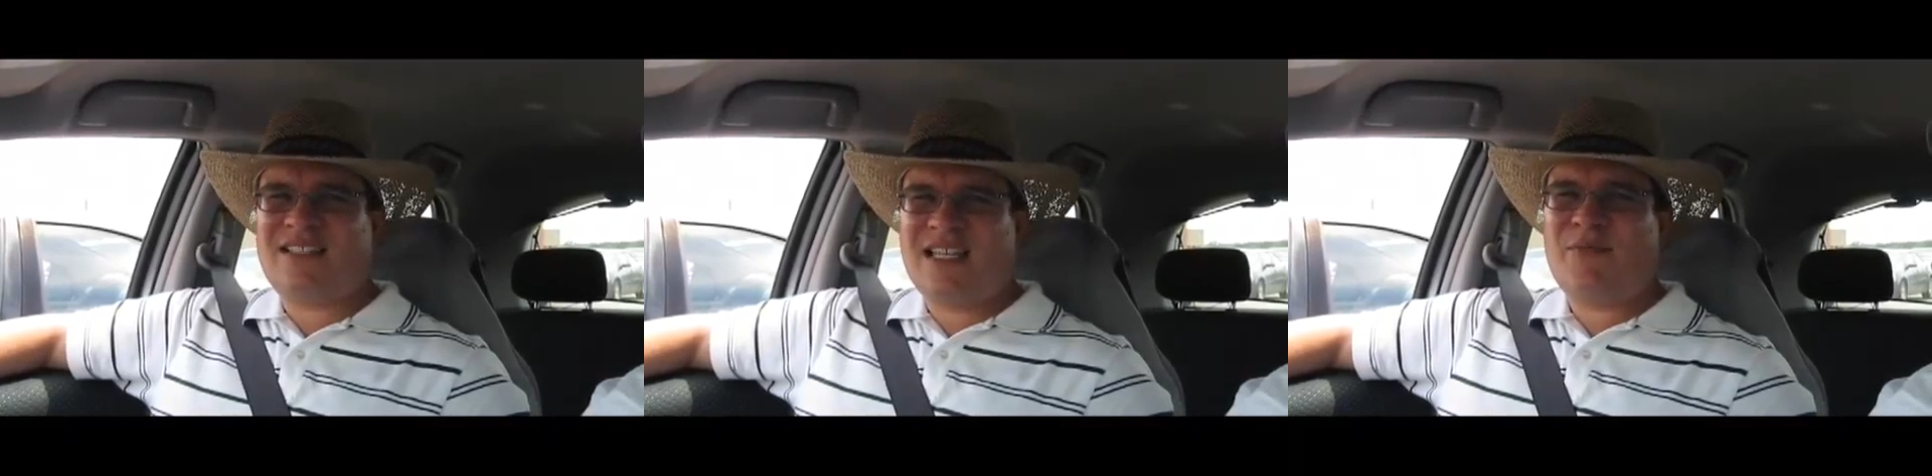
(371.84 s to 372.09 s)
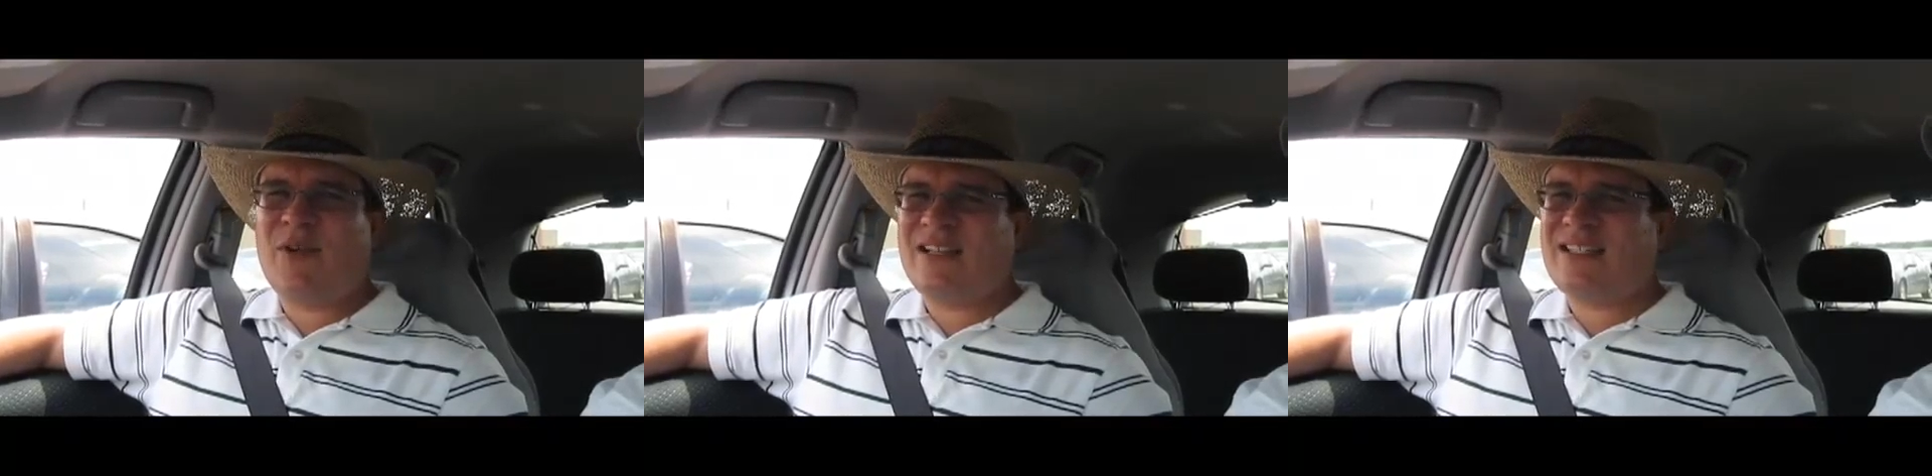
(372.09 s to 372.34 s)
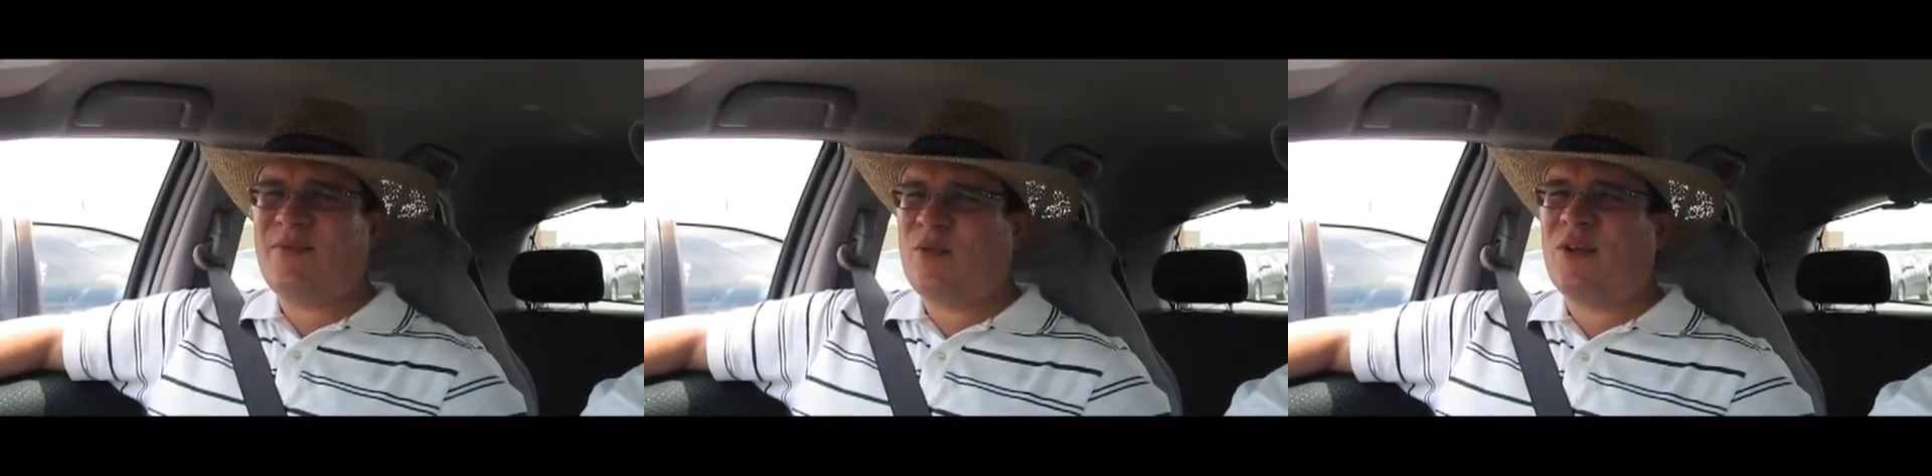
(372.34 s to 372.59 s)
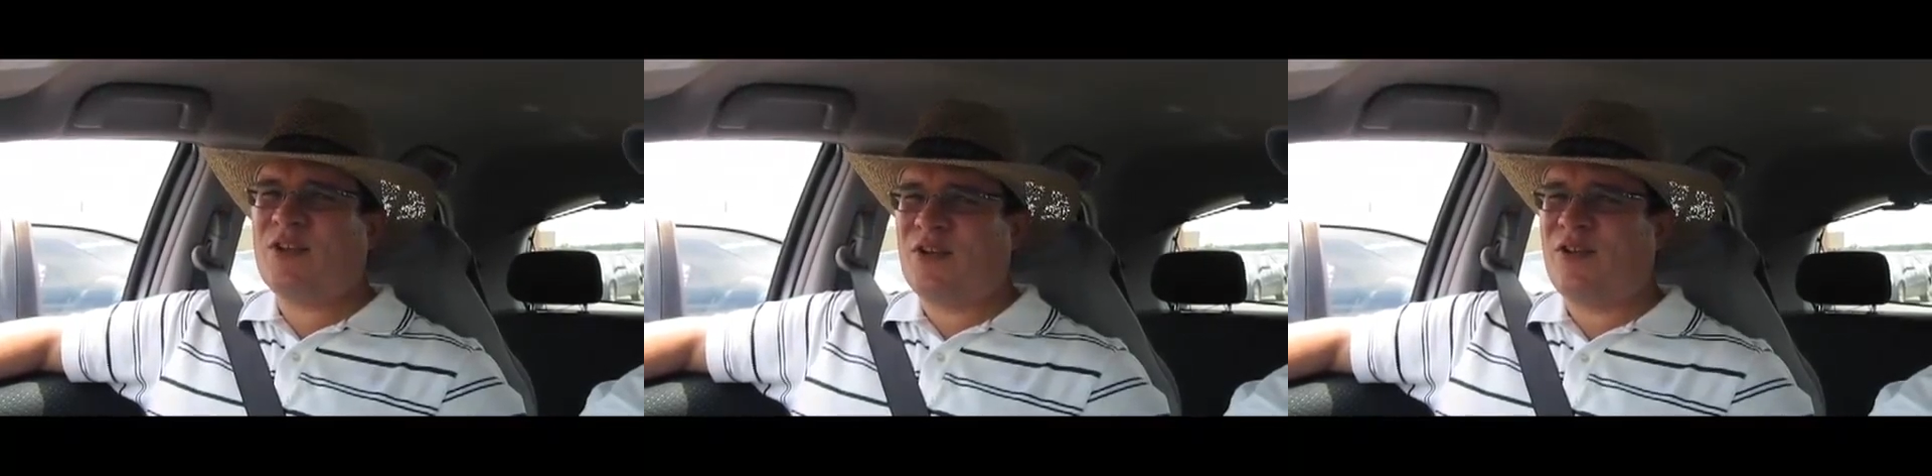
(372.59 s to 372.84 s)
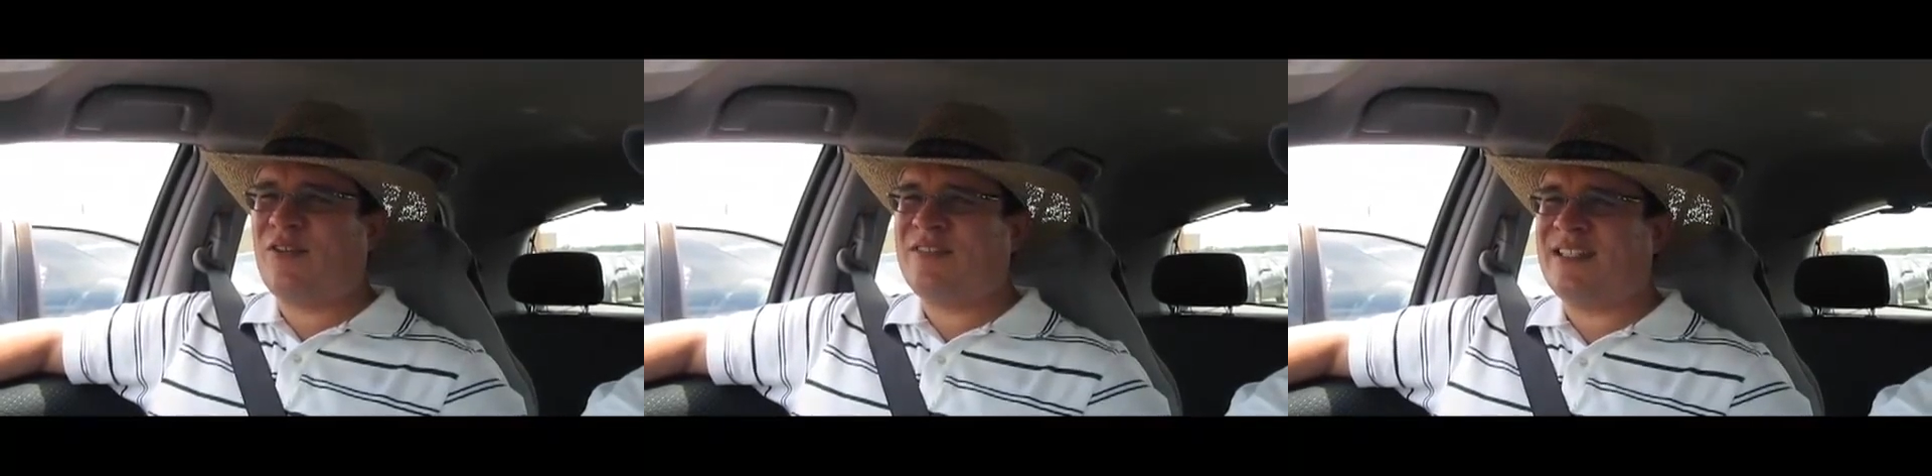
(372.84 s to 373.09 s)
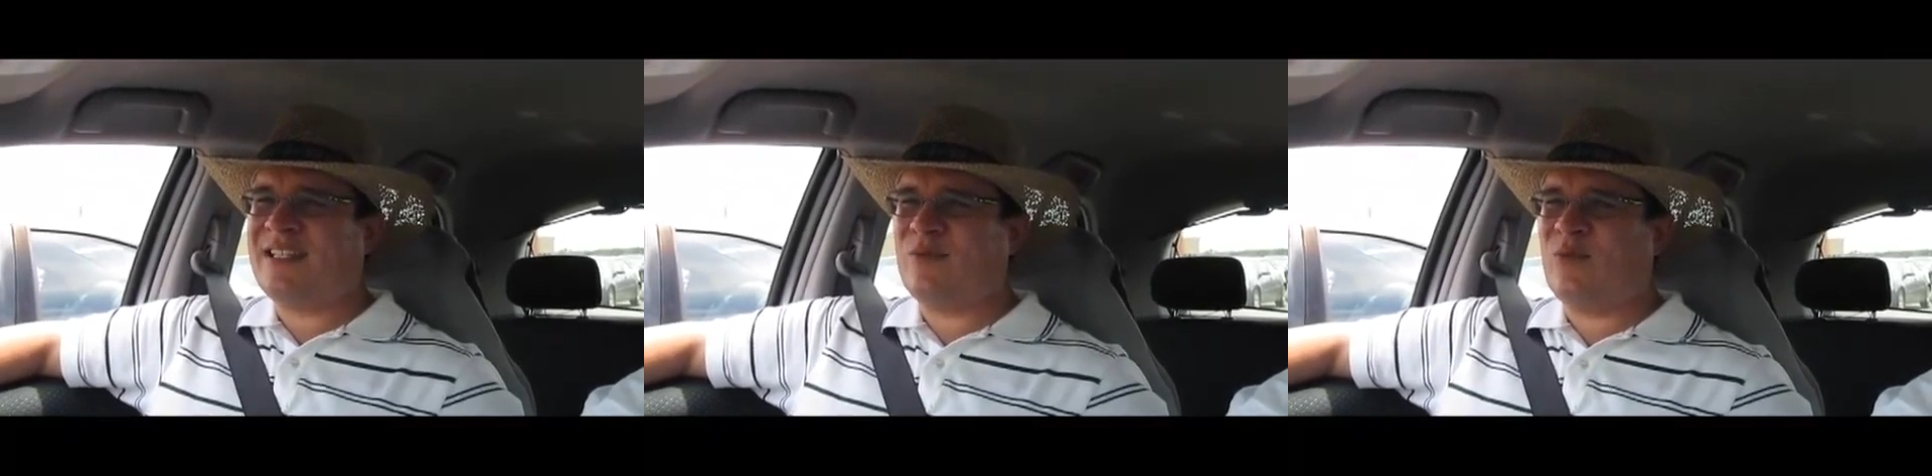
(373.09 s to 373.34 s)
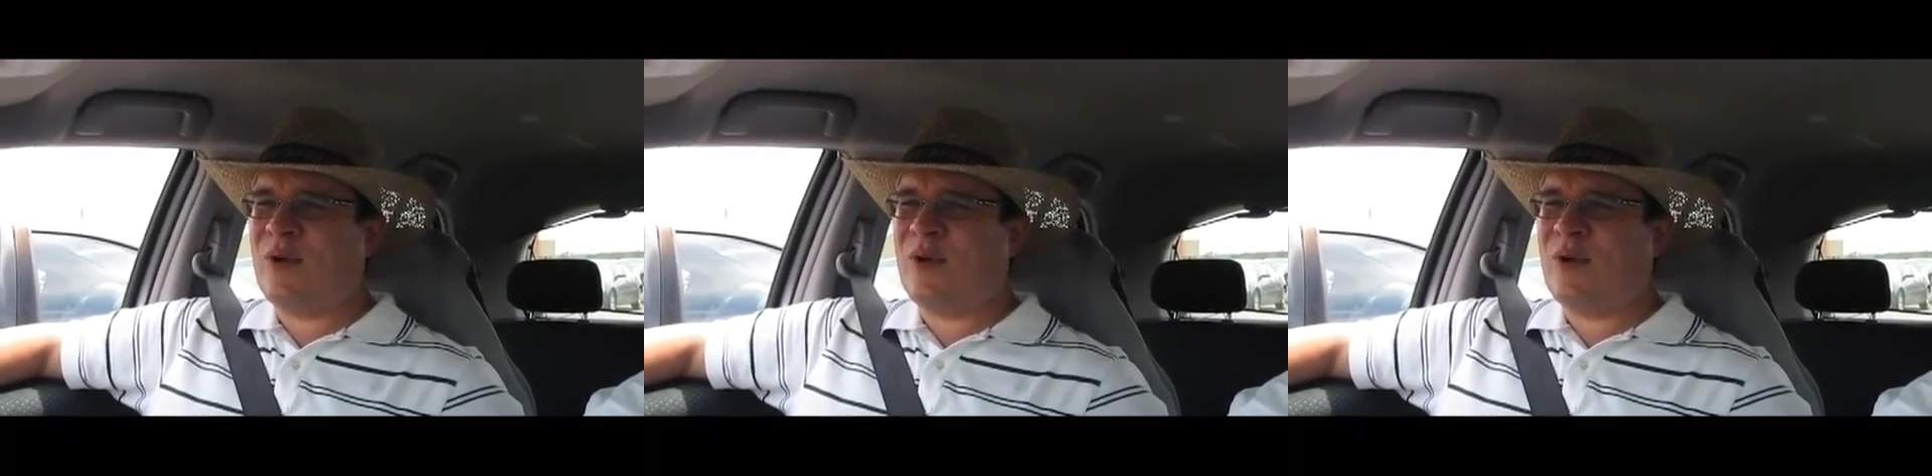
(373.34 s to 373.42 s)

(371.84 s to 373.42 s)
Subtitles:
Except for one girl that